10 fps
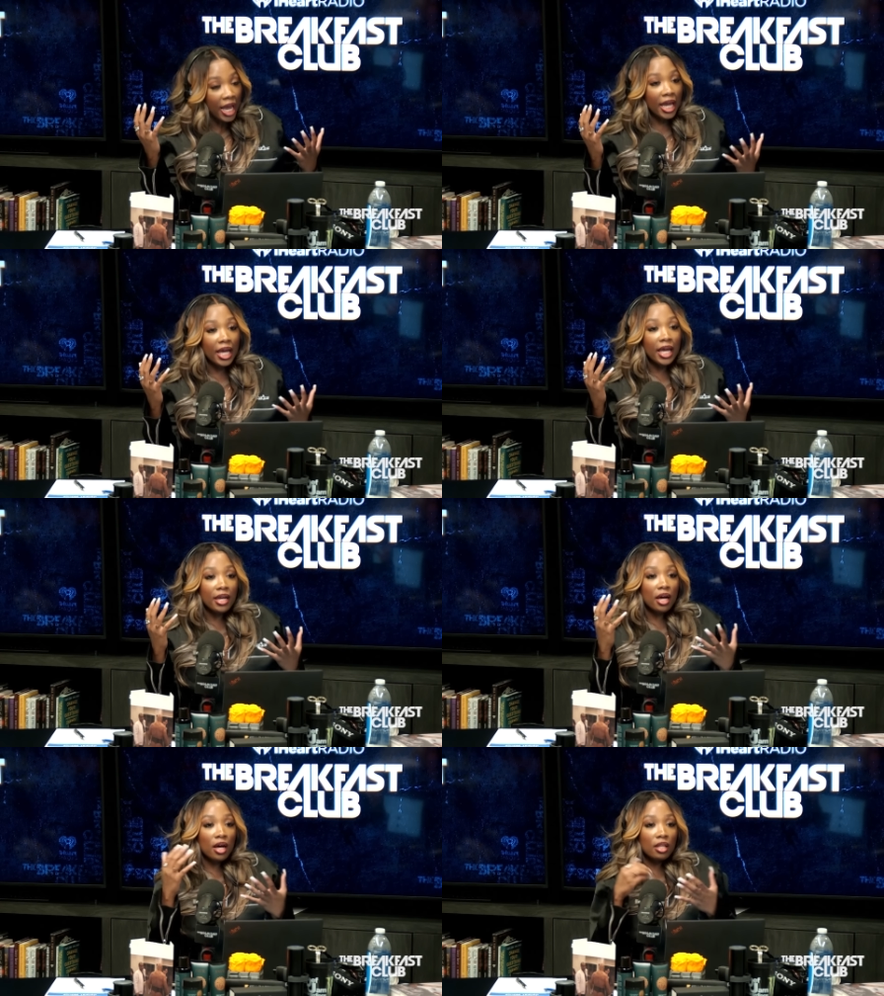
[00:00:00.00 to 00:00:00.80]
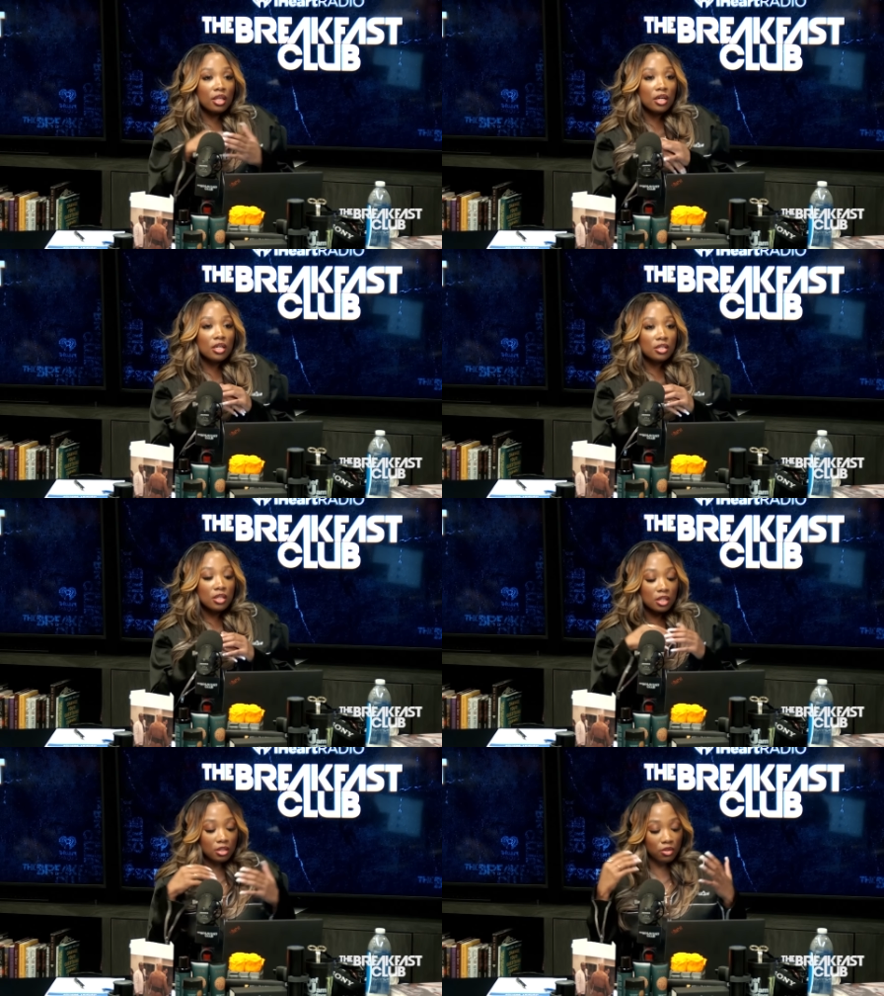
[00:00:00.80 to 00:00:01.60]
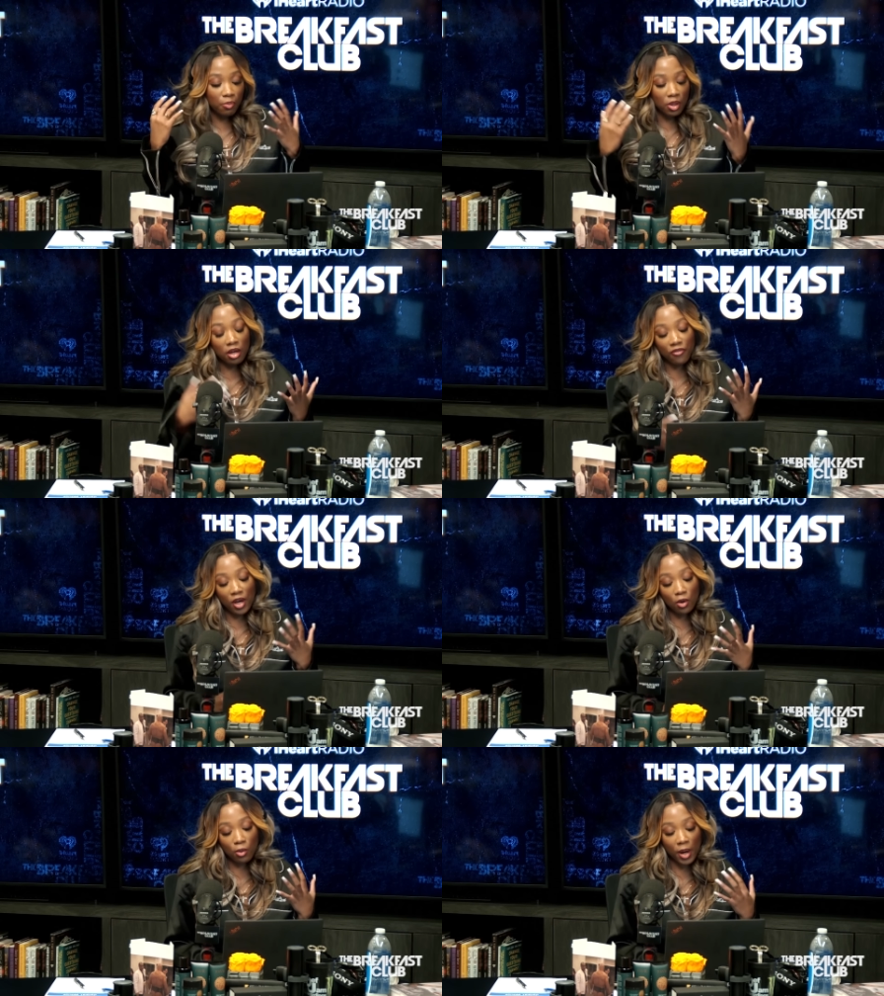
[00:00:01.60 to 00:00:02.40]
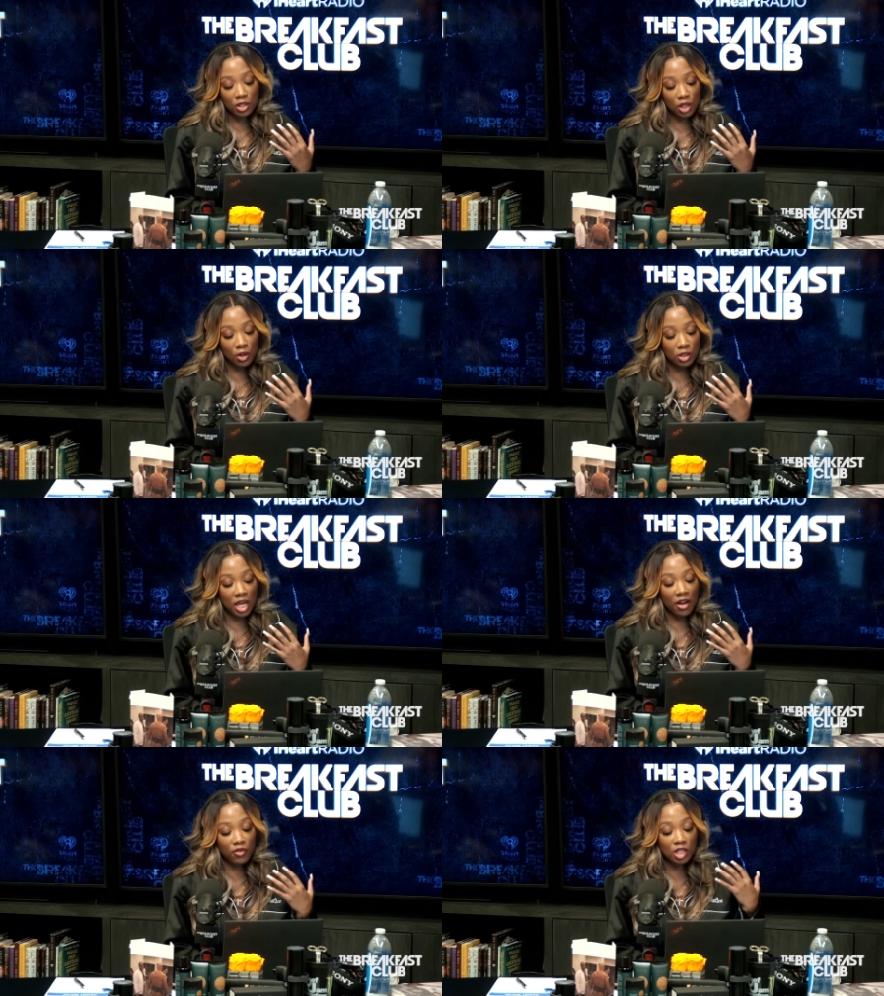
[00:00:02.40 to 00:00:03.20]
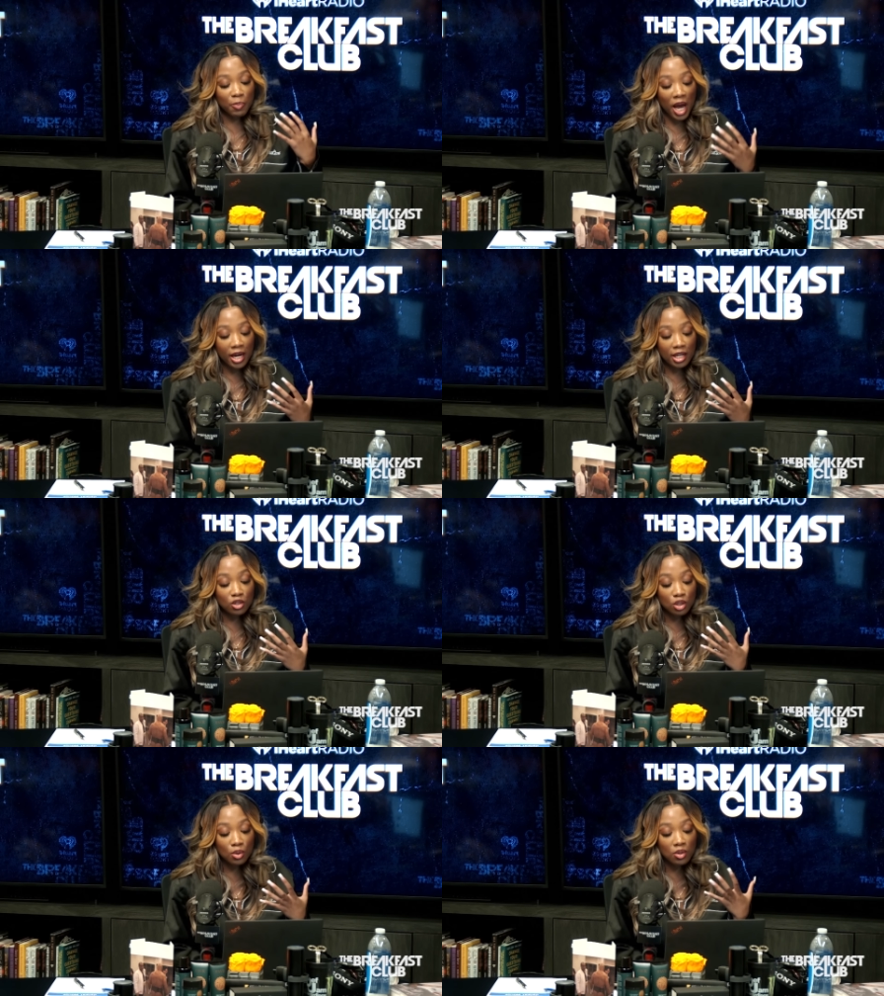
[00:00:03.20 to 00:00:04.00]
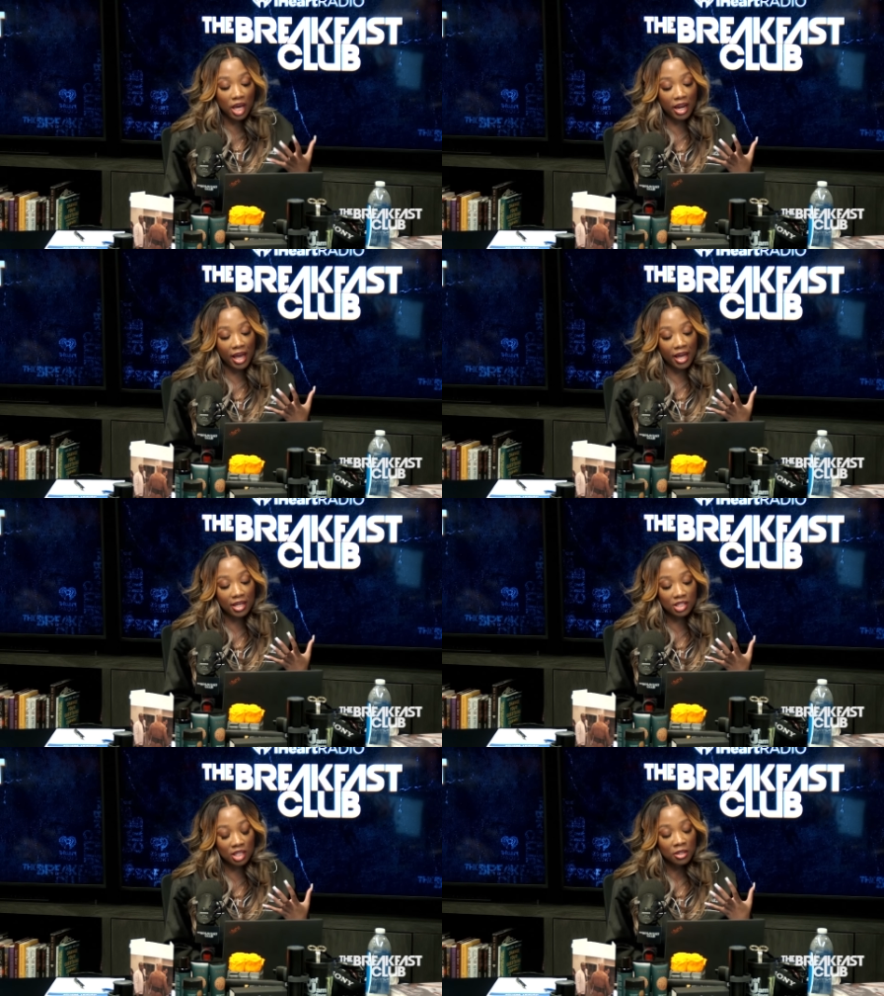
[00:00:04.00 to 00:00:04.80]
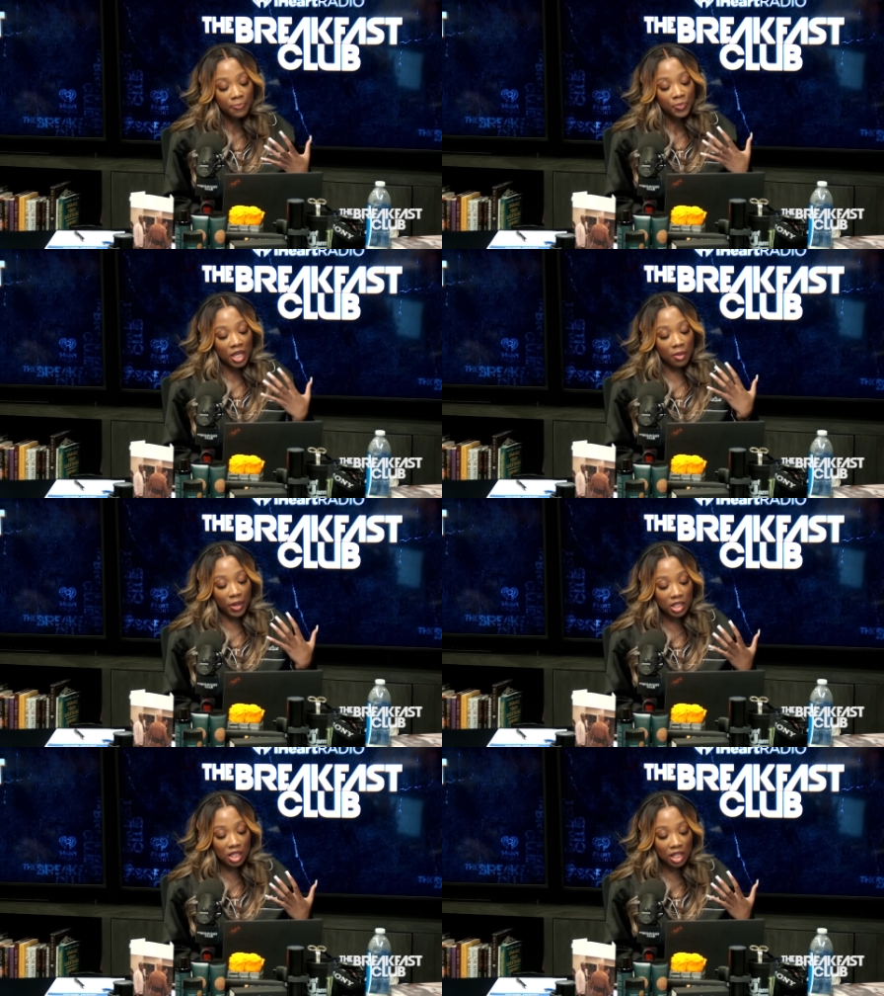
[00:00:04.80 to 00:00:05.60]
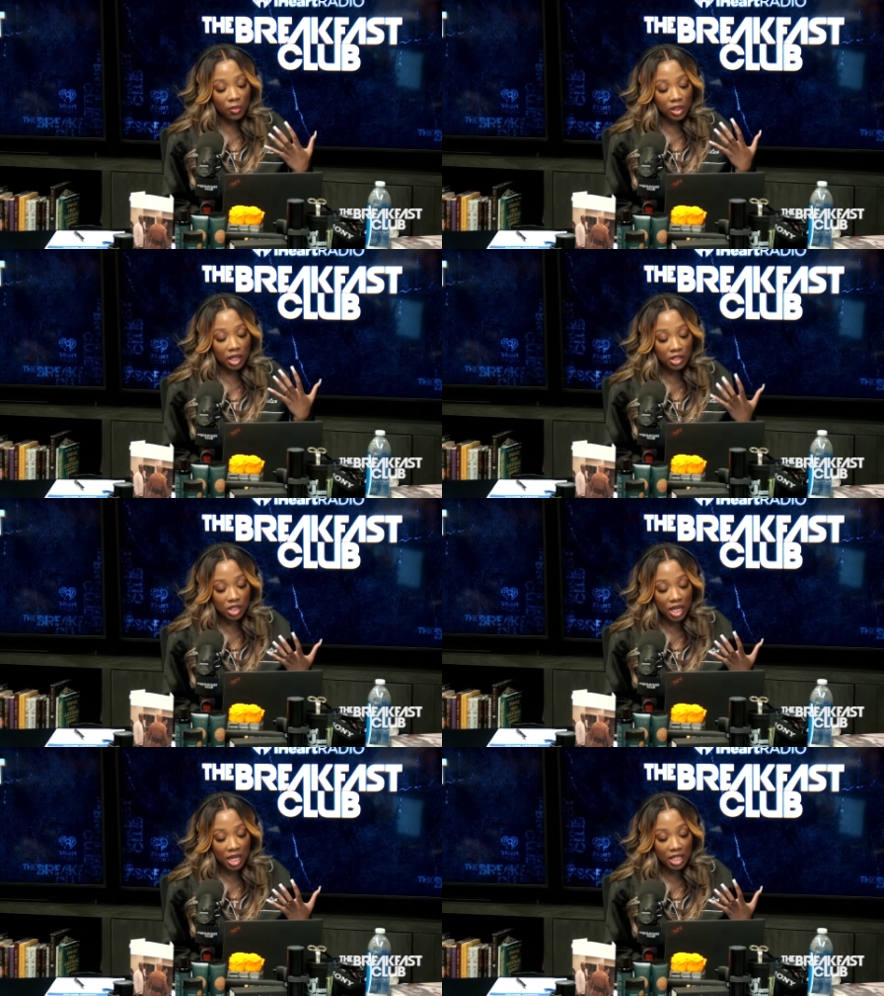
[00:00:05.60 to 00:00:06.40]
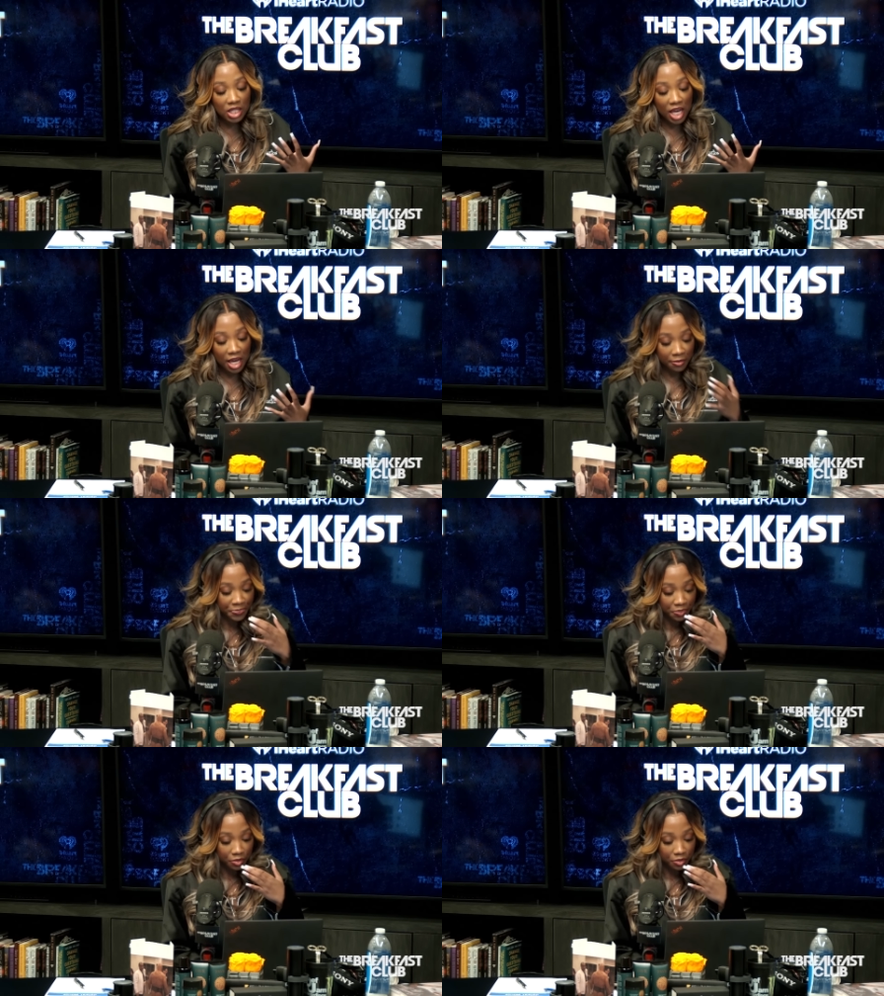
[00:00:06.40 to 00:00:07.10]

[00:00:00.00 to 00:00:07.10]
and uh, the the the federal prosecutors have responded to that ask, and basically what they're saying is that